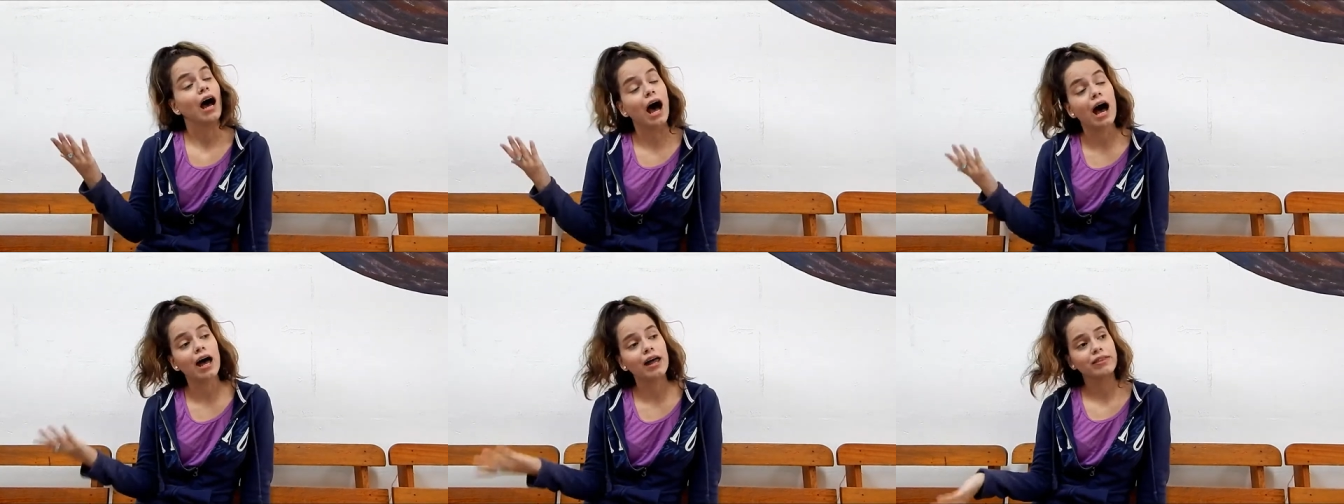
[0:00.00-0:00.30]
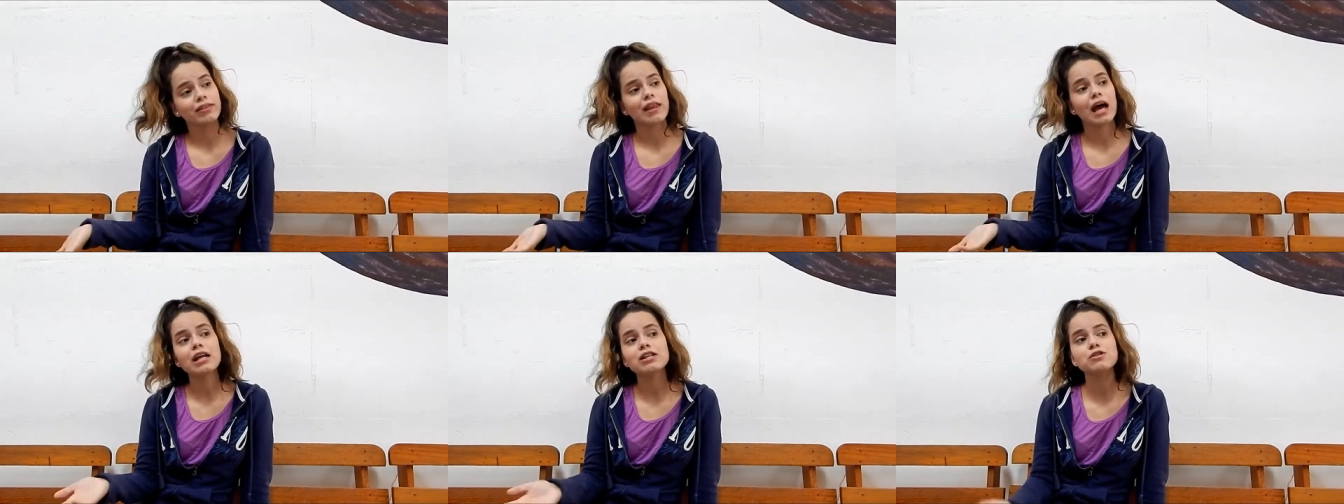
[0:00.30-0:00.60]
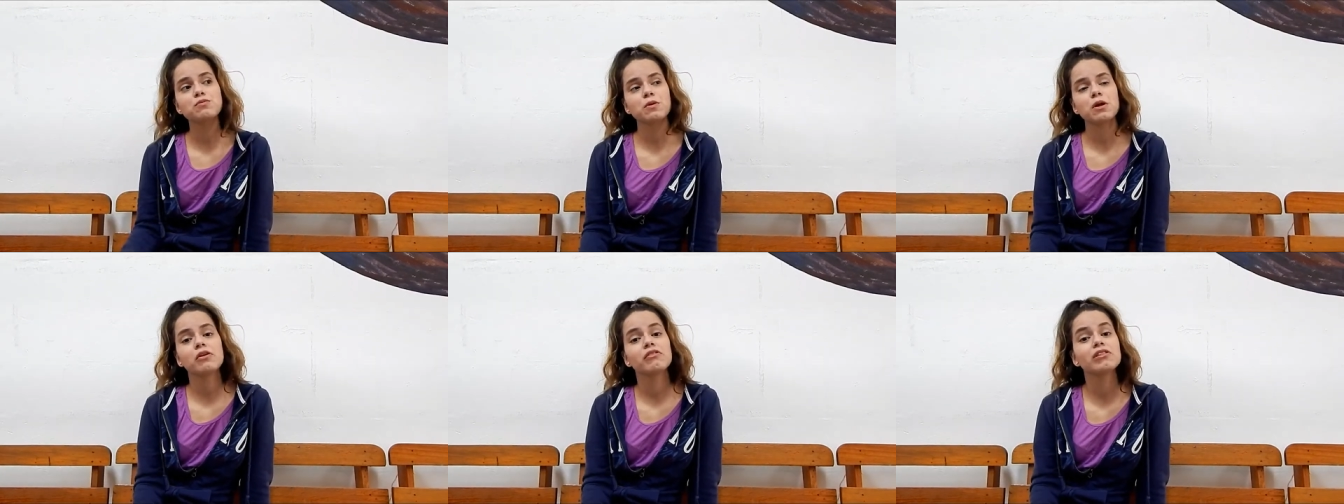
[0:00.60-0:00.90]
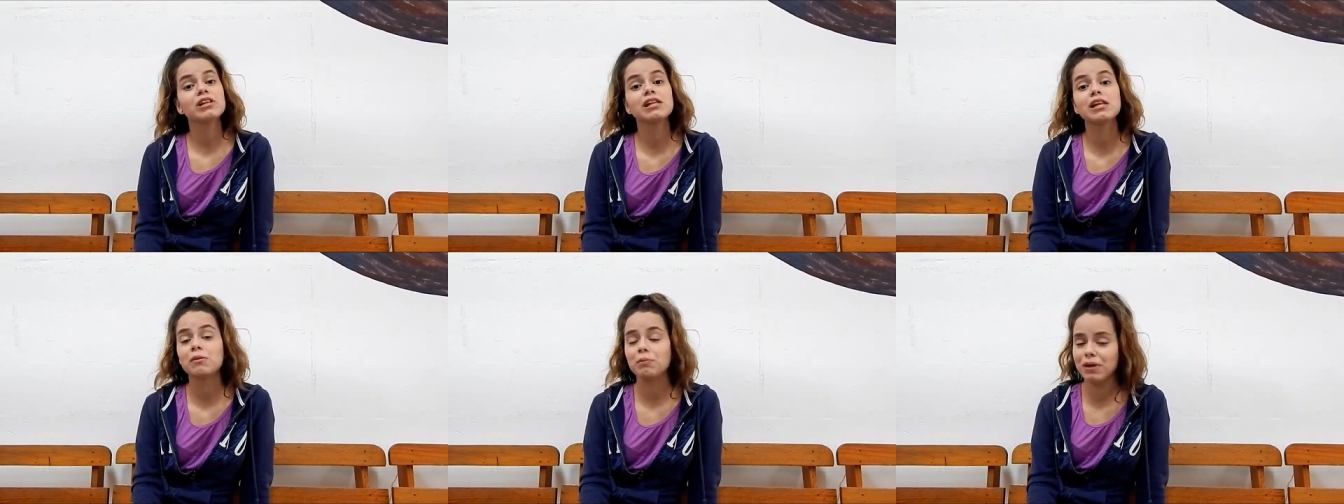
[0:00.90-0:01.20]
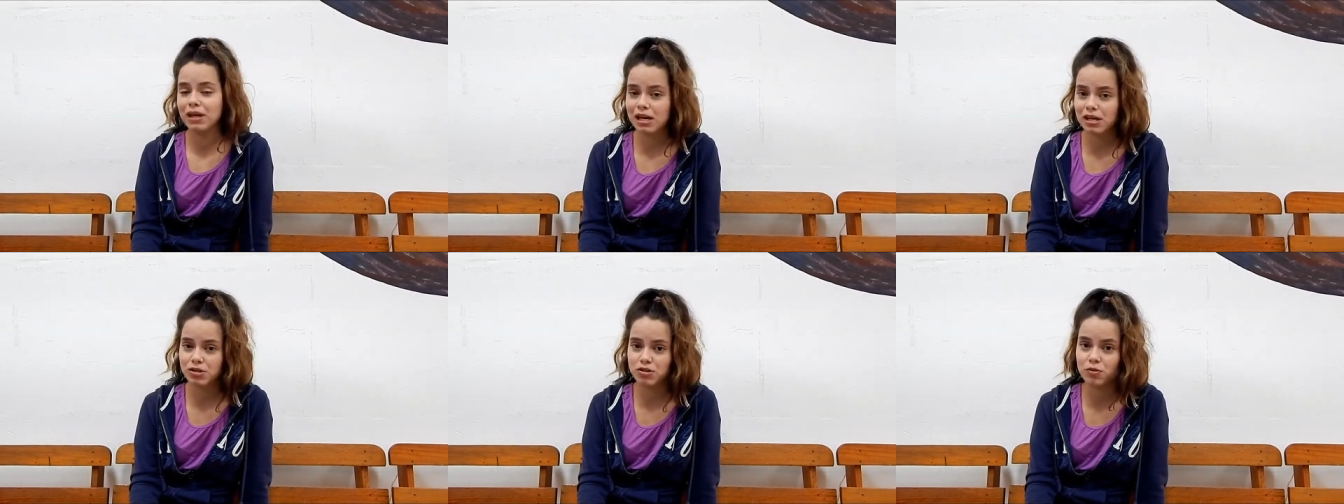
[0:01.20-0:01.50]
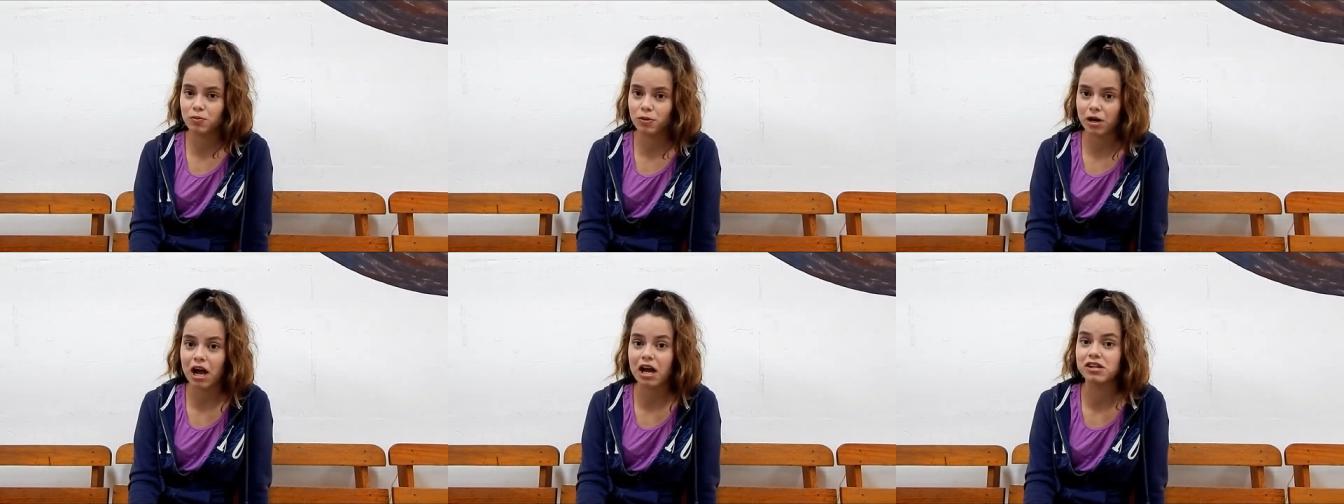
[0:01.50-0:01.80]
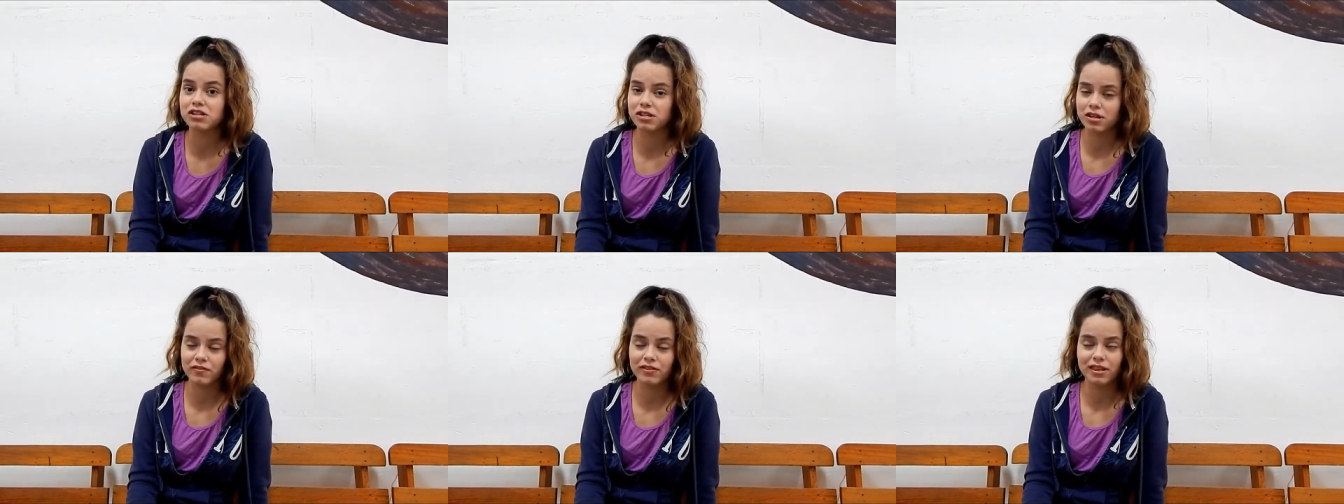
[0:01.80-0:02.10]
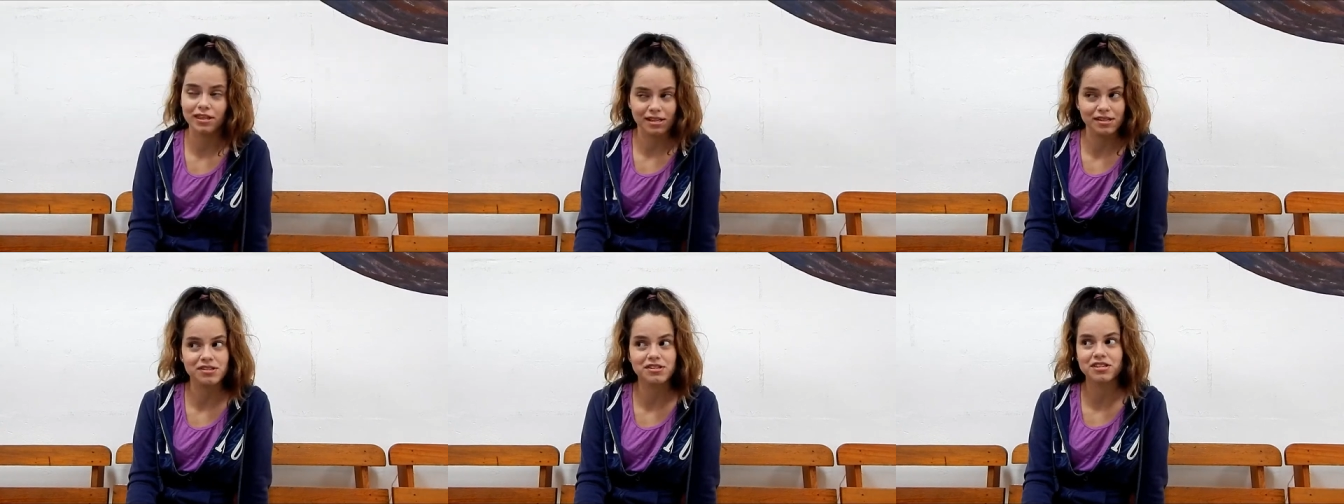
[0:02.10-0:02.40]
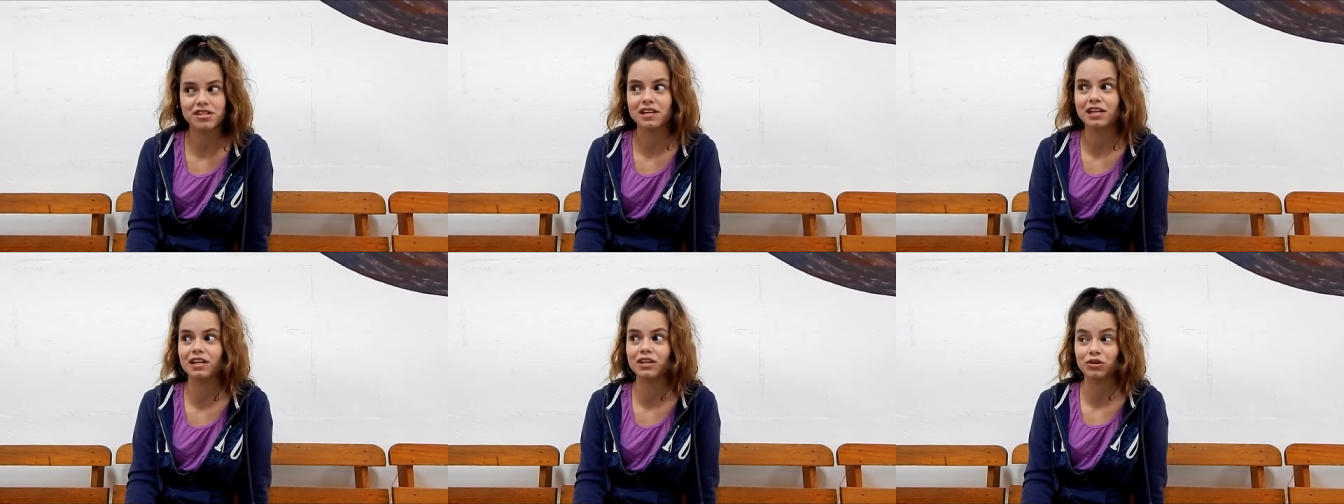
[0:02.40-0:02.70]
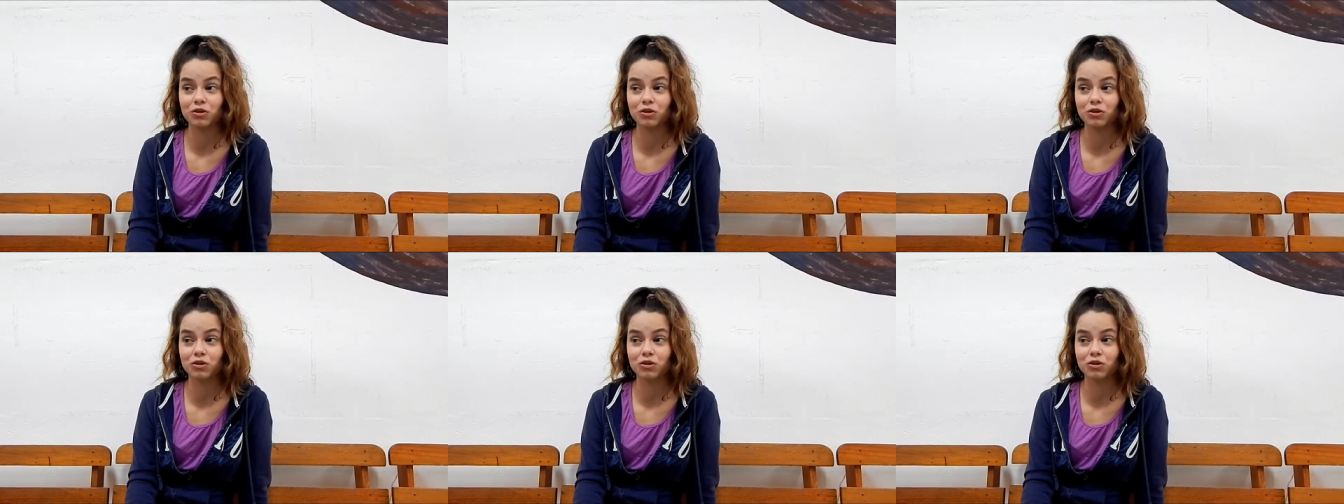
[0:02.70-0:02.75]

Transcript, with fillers: and that's probably the biggest surprise of this year,